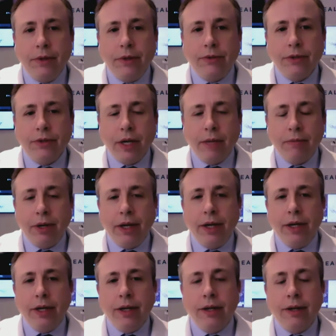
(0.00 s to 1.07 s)
Since I'm
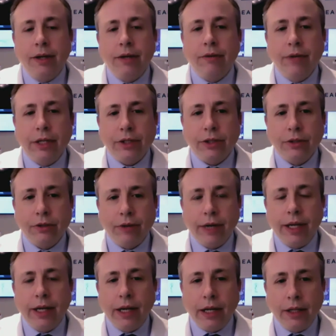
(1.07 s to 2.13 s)
a interventional
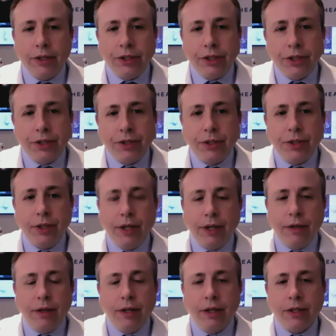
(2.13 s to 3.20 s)
radiologist
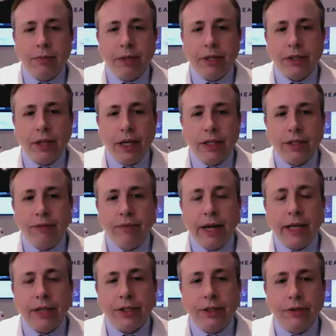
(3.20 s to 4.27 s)
and specialize in
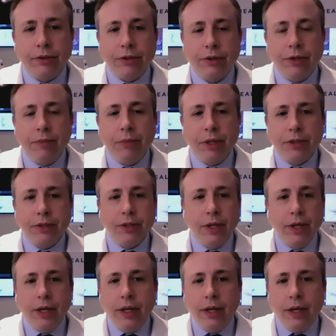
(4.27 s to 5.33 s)
vascular treatments,
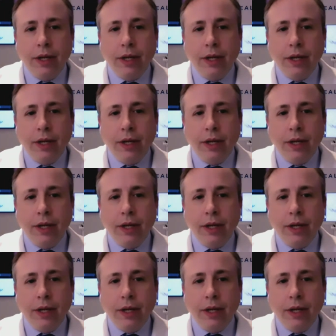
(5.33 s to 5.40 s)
